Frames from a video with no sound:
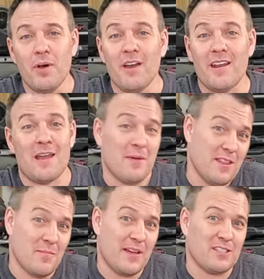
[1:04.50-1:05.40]
But I
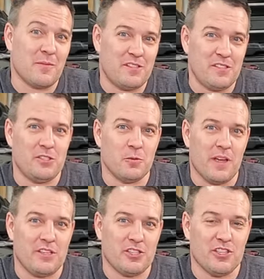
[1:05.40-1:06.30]
made the best of my
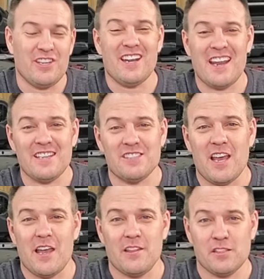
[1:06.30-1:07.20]
situation and I
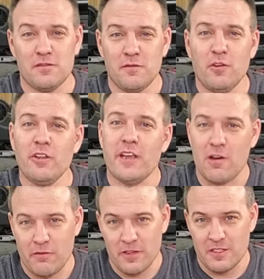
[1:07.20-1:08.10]
designed this folding
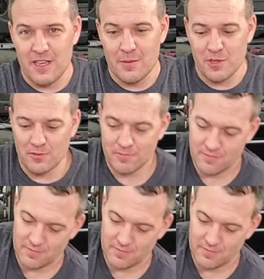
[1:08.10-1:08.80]
outfeed table.